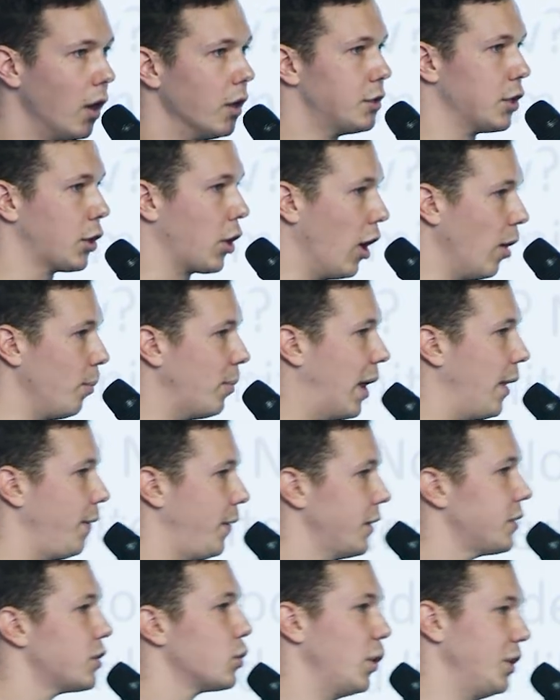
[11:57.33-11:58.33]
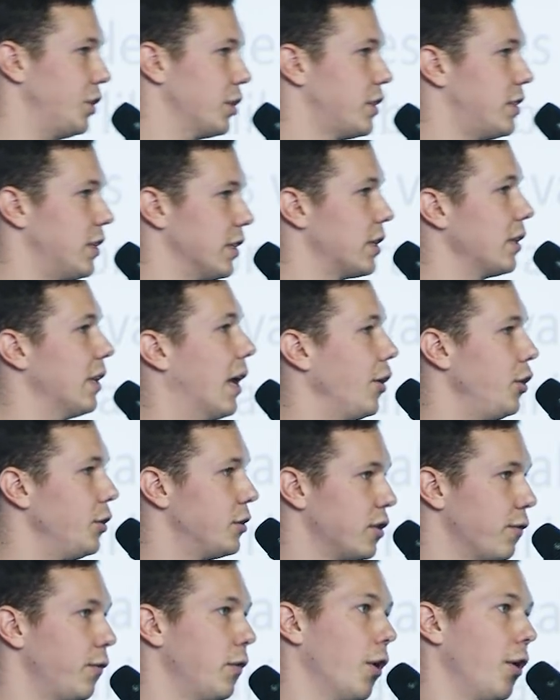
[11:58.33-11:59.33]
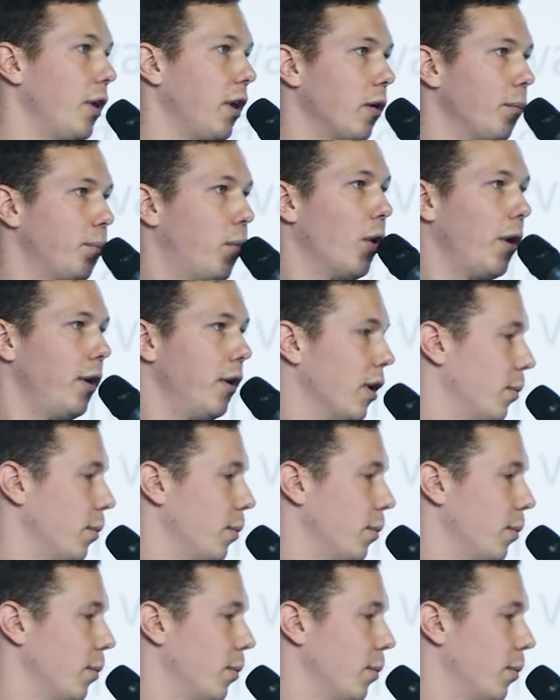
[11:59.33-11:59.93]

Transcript: To combat this, we just disallow use of floating point